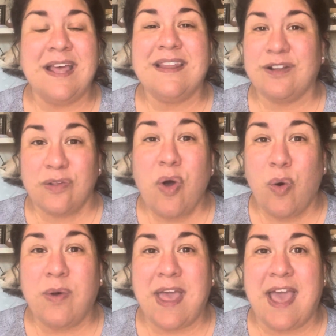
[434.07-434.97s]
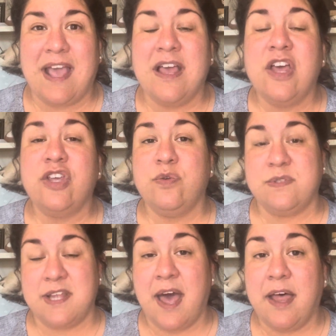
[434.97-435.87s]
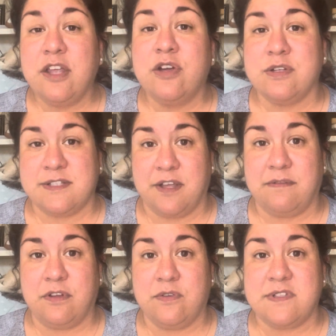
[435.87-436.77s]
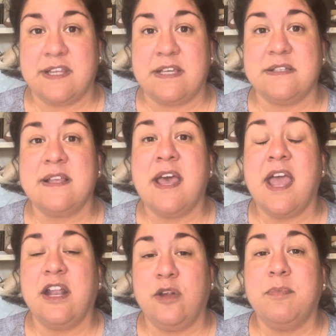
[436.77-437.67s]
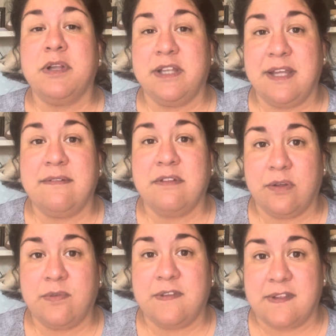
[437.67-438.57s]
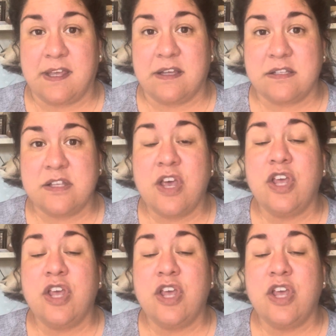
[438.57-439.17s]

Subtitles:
That is okay. You tell yourself those things and you believe those things.